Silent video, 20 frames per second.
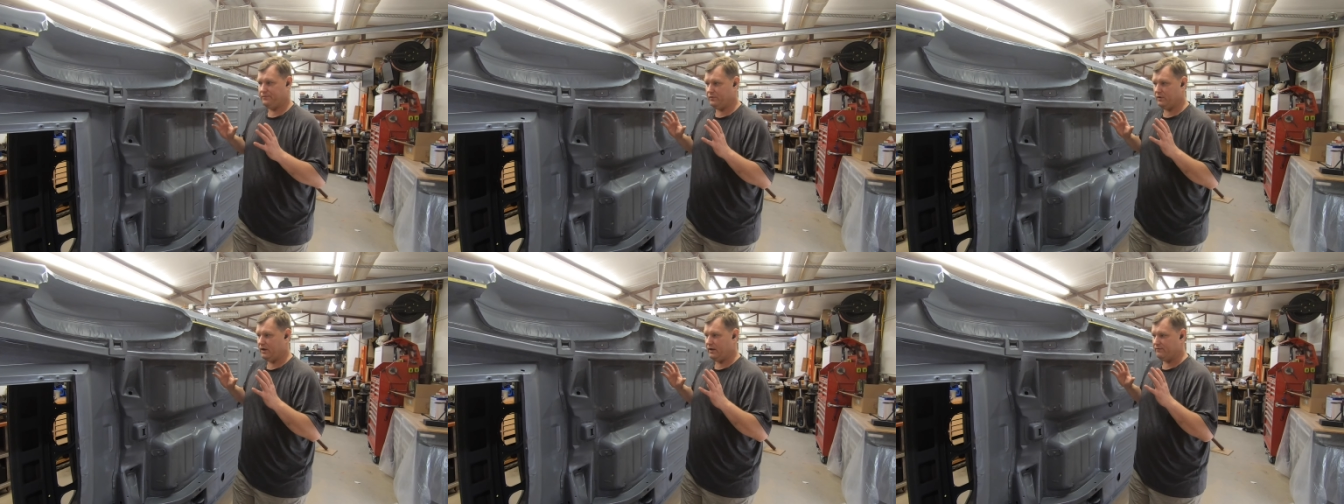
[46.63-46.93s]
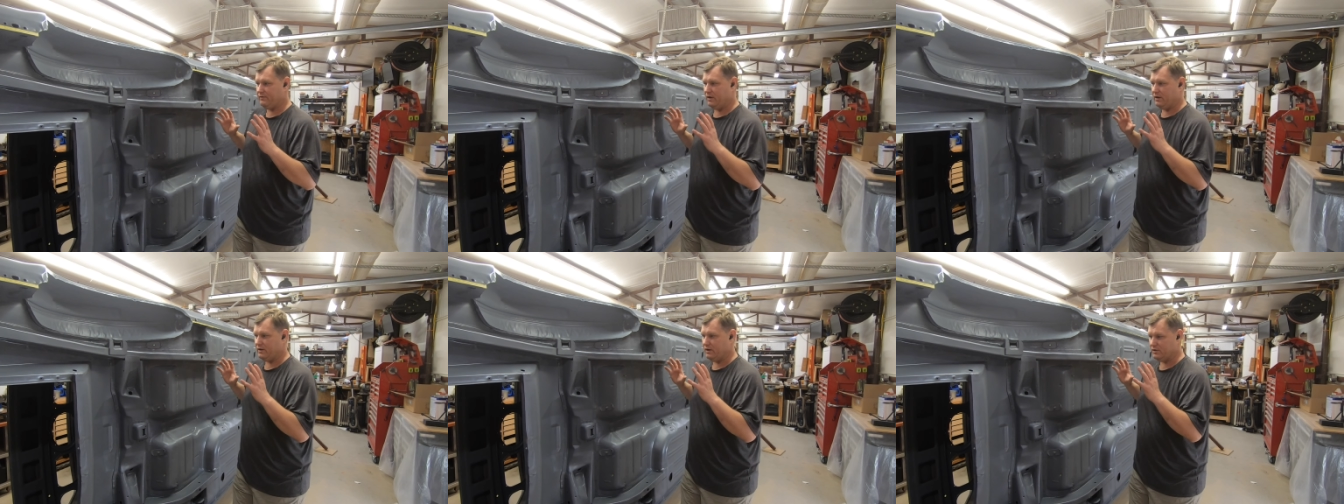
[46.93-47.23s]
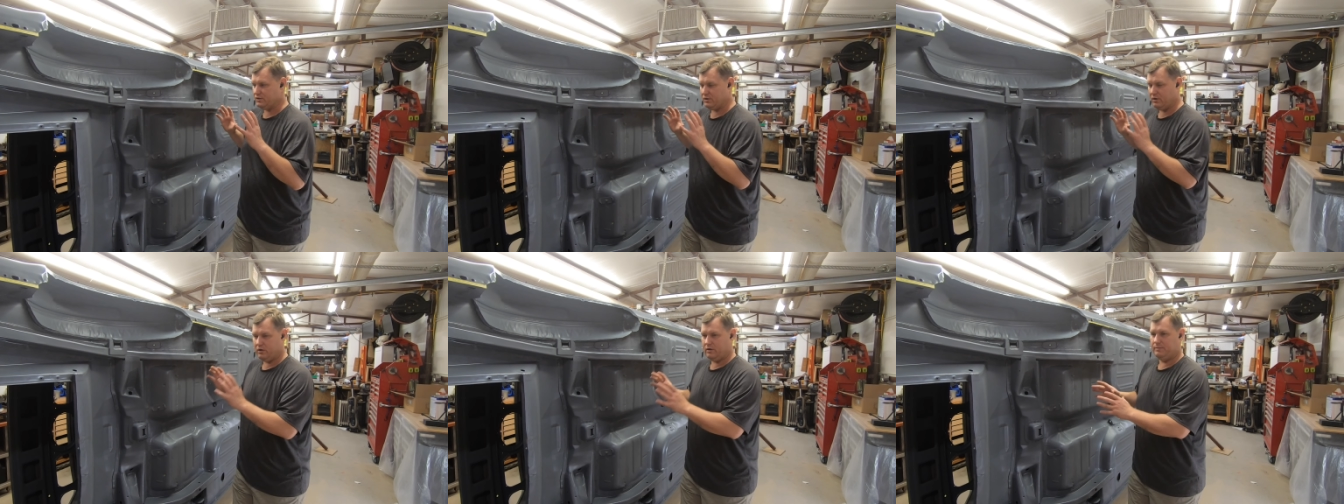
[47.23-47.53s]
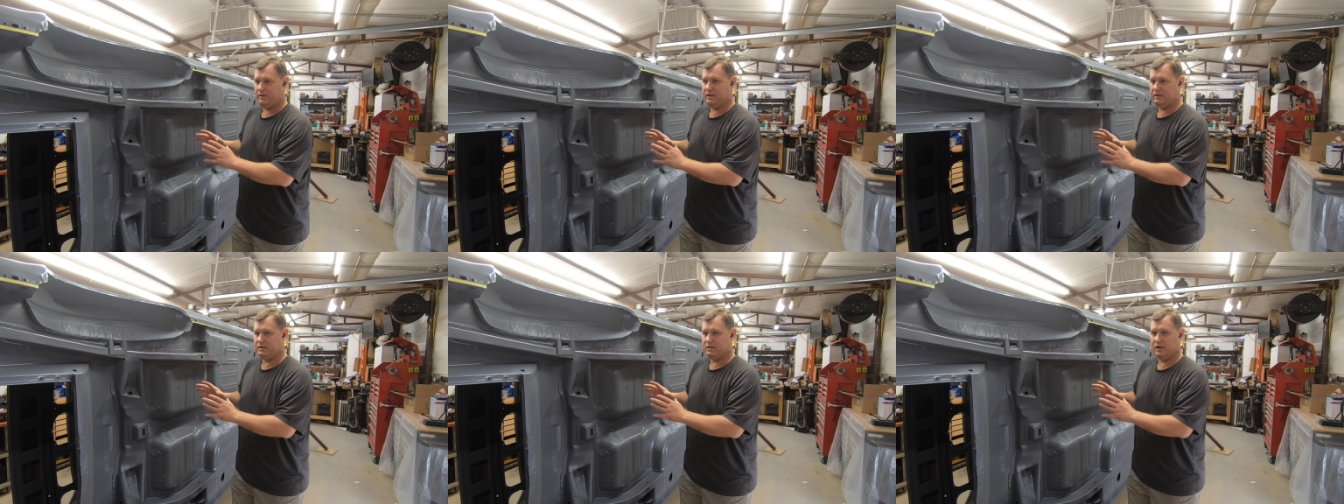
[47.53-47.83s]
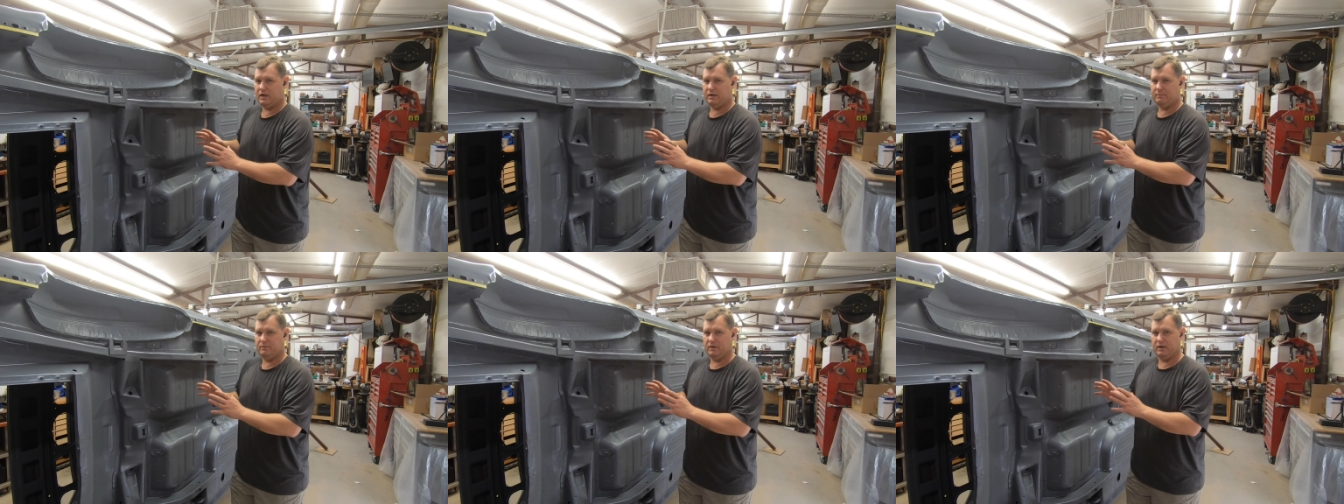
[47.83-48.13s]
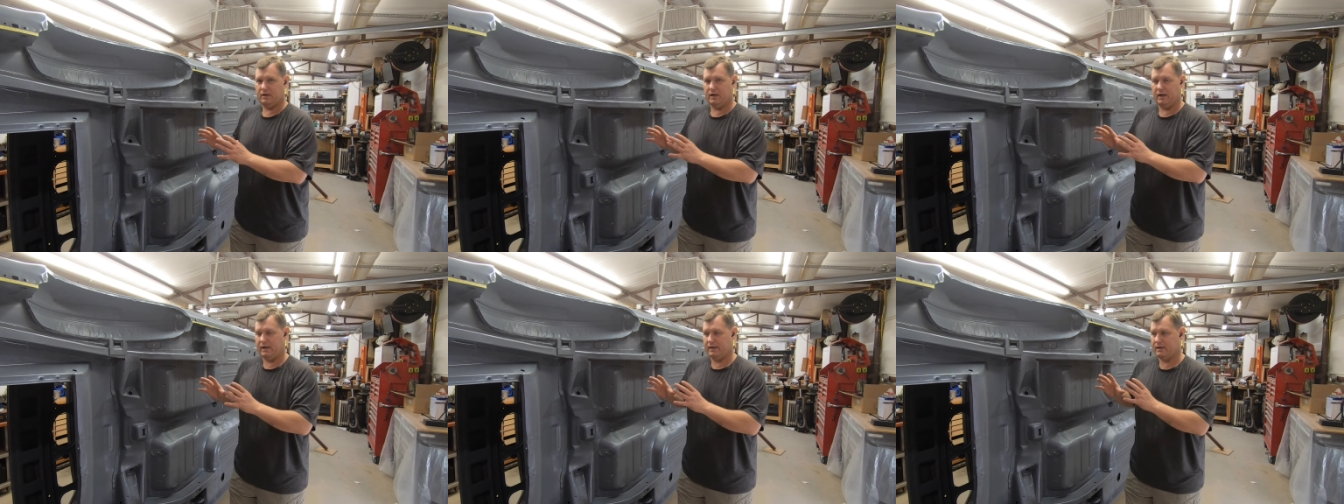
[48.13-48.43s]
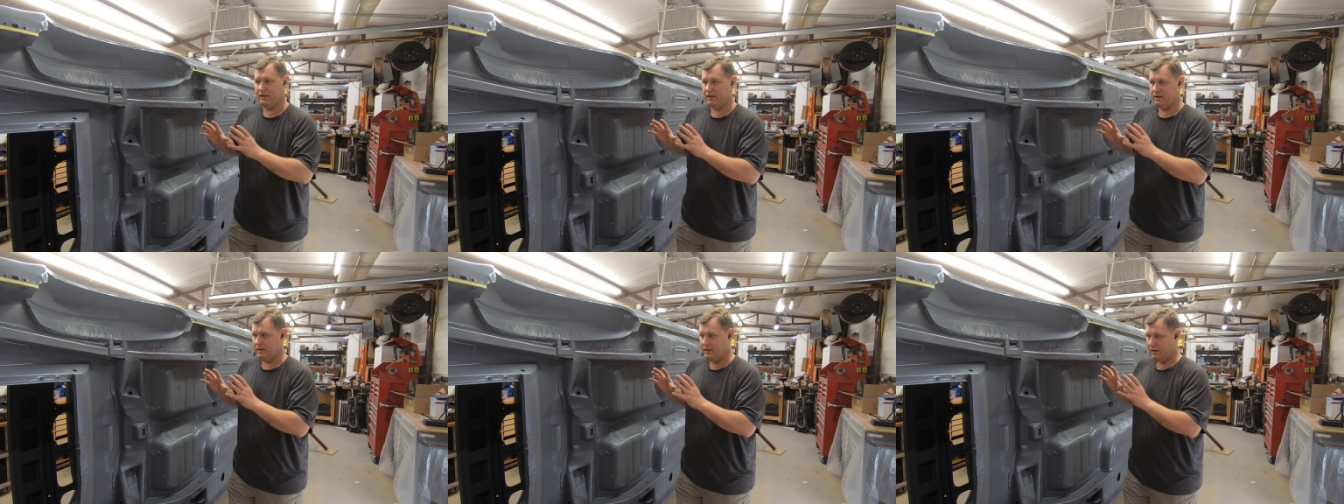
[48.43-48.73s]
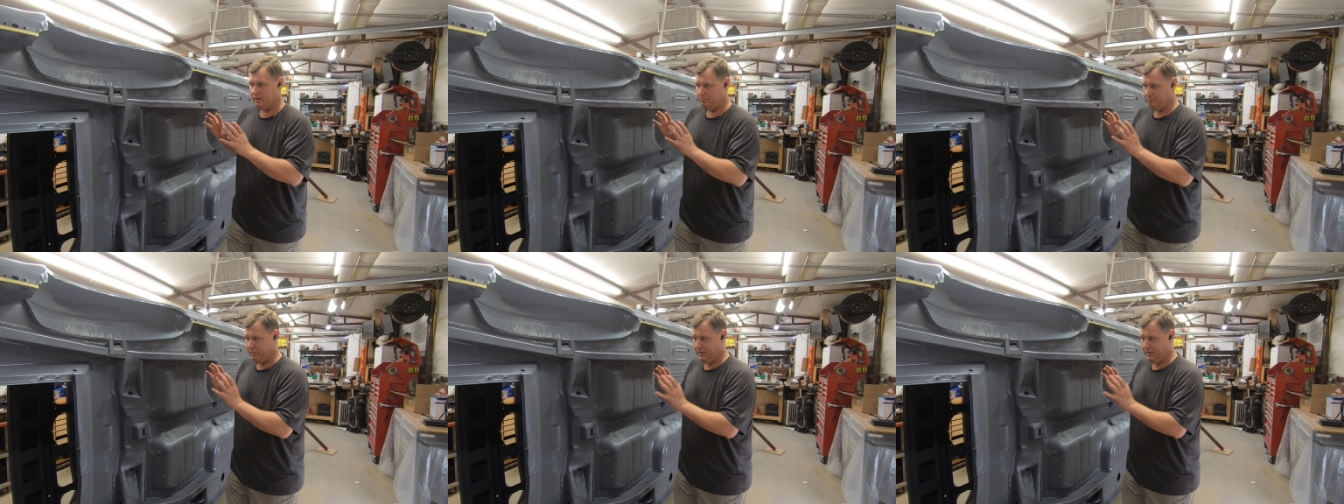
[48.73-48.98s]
I've got a certain amount of time that I can get